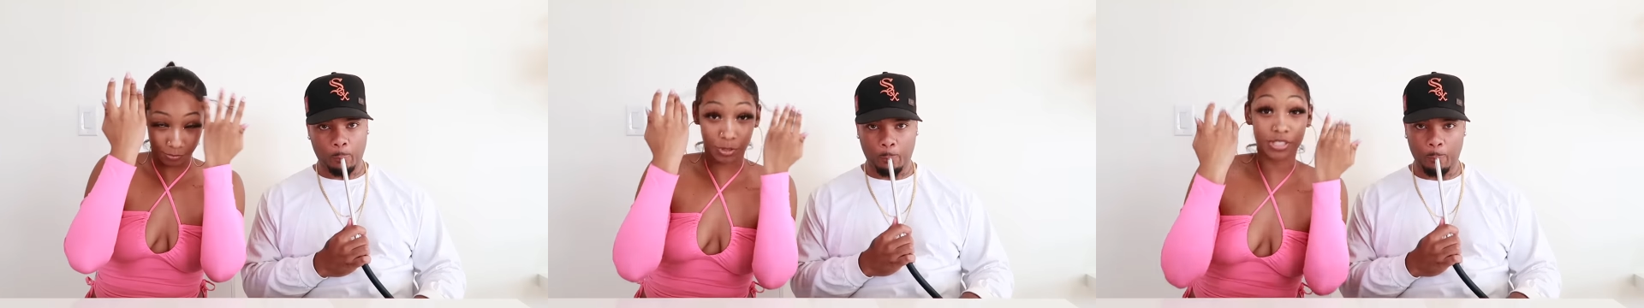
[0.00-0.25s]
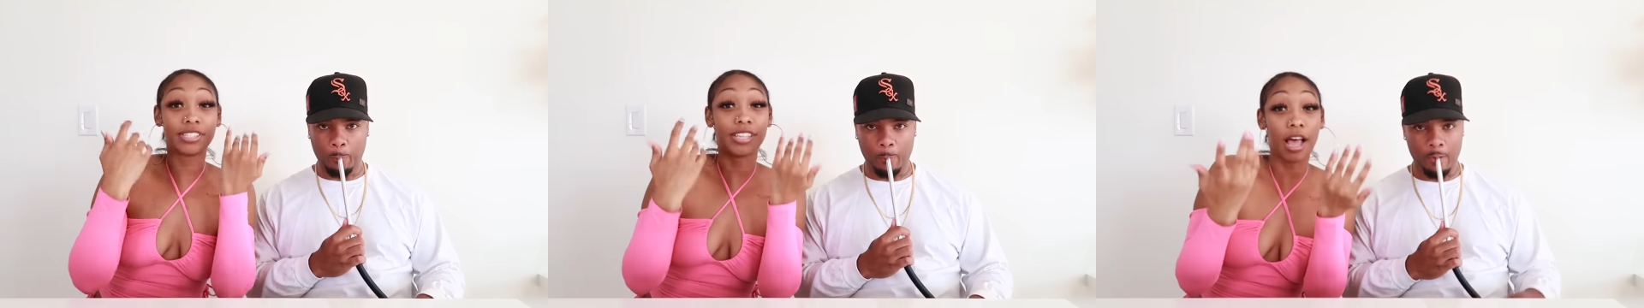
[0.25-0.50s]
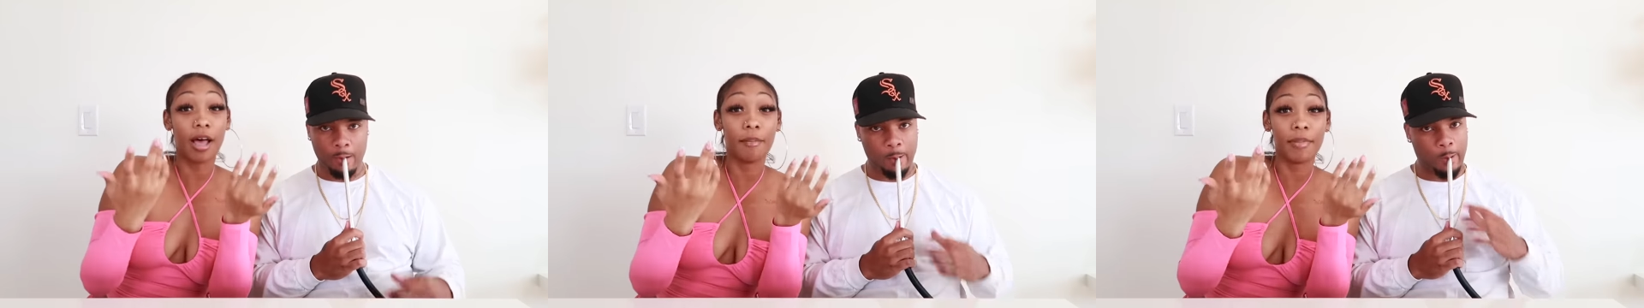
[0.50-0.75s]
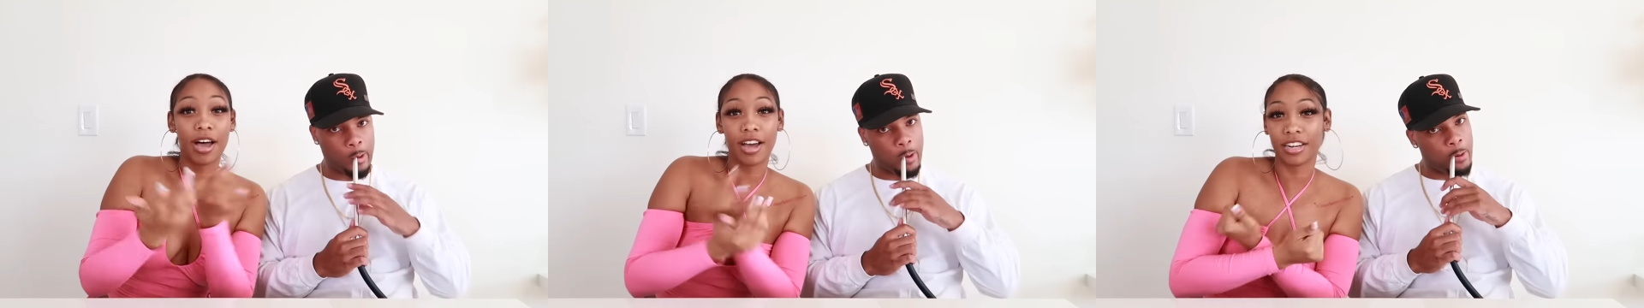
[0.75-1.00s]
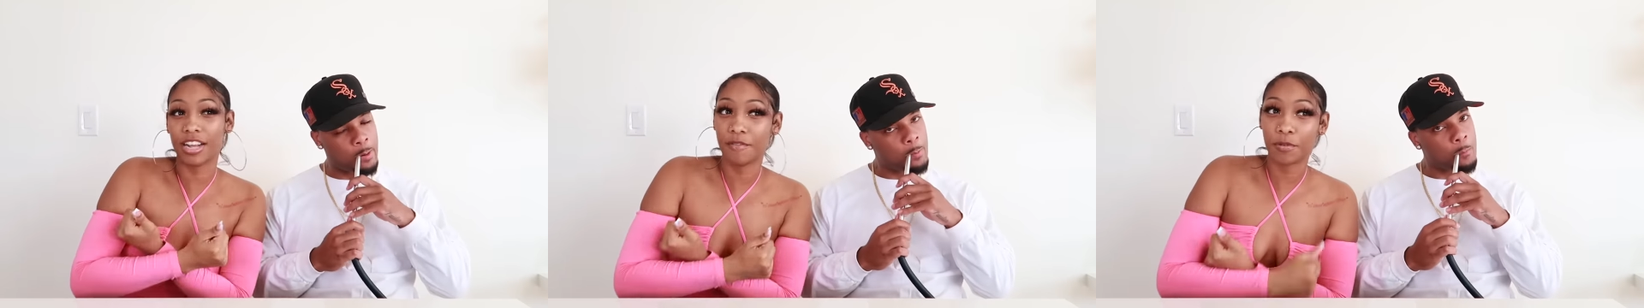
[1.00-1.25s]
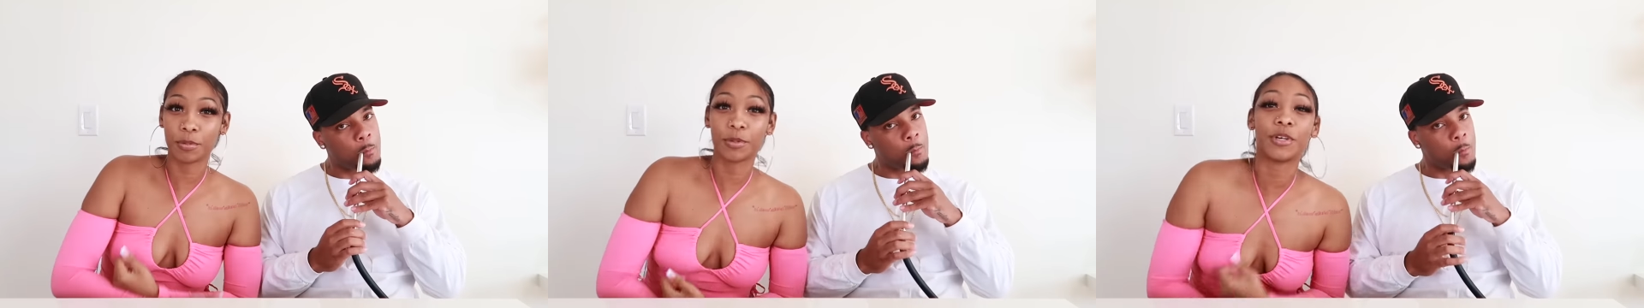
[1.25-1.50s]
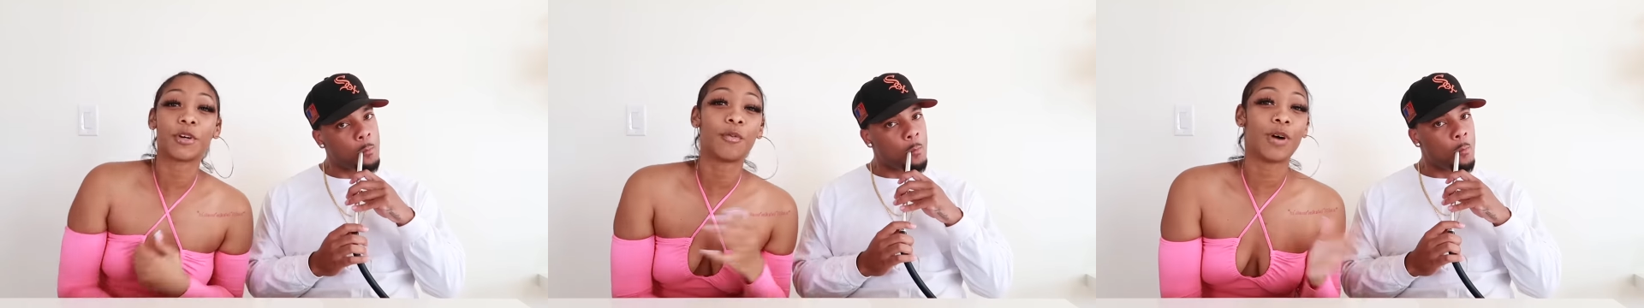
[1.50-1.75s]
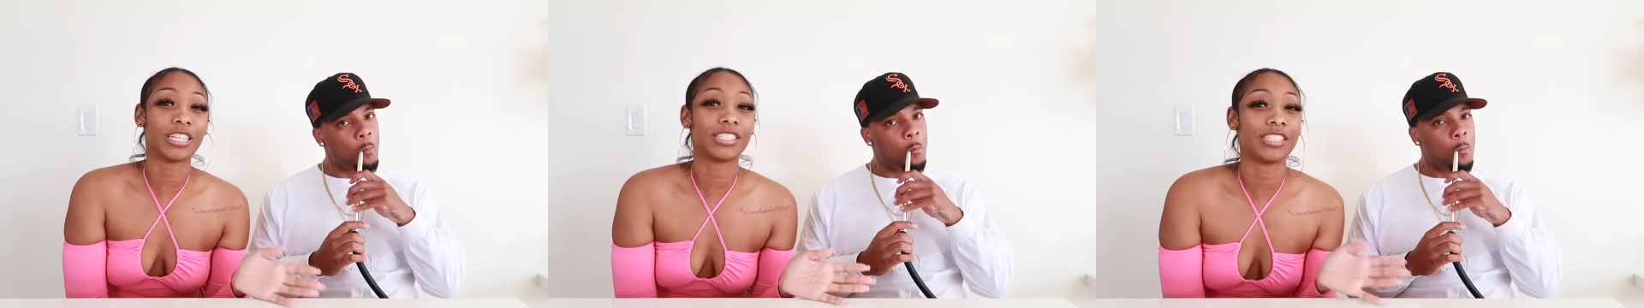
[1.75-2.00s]
Speaker 1: well some uncomfortable
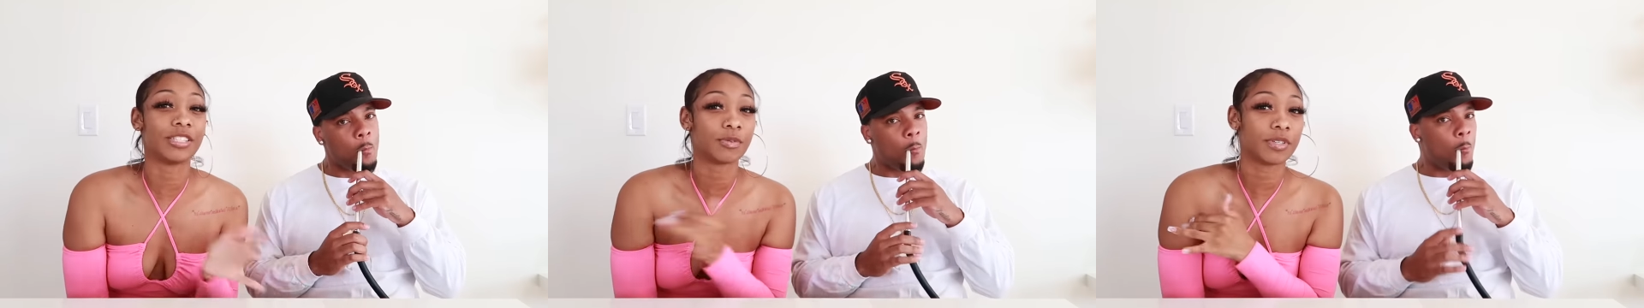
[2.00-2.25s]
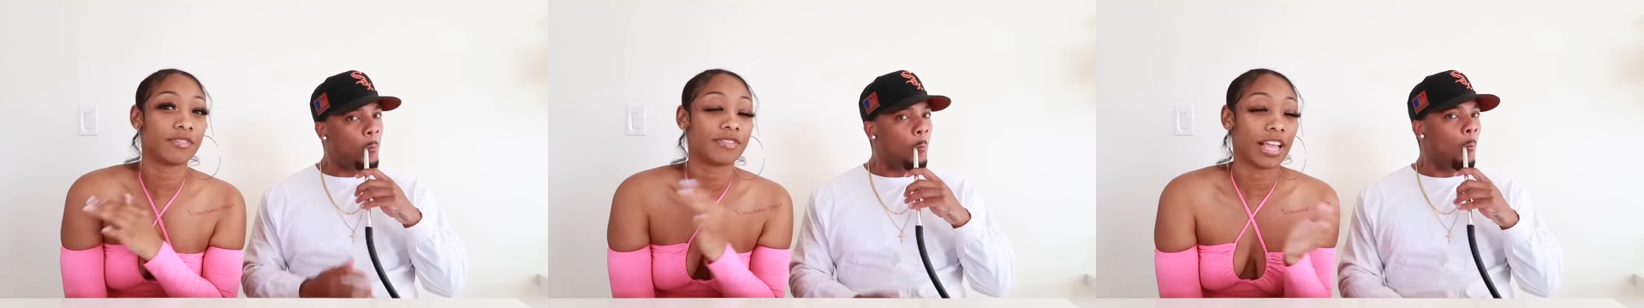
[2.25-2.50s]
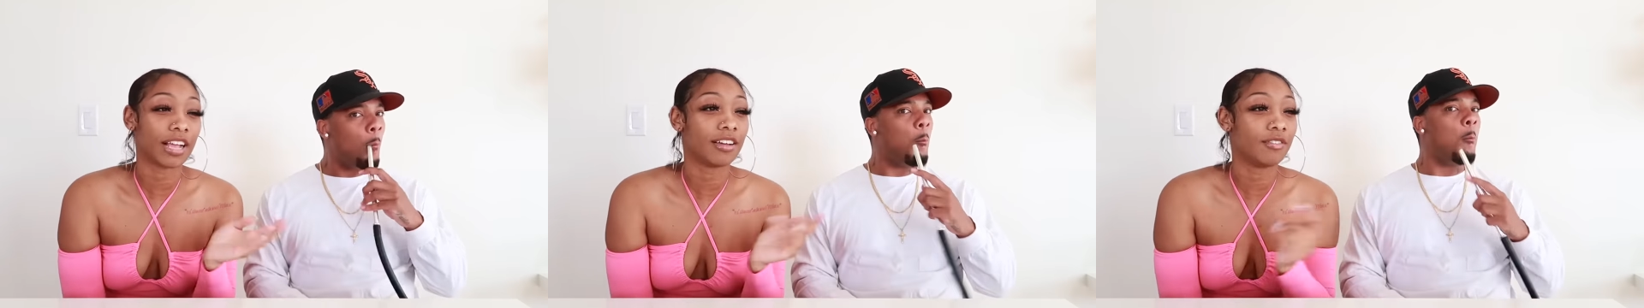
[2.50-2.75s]
questions we've like